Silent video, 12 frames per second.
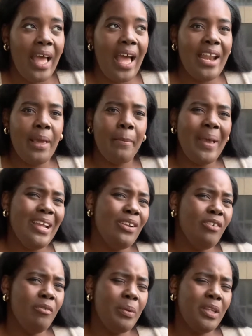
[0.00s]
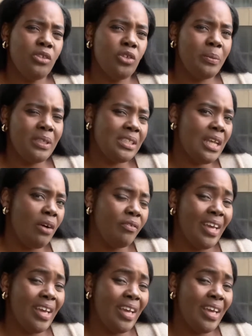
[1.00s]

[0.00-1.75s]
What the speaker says: And it may not even be the job itself.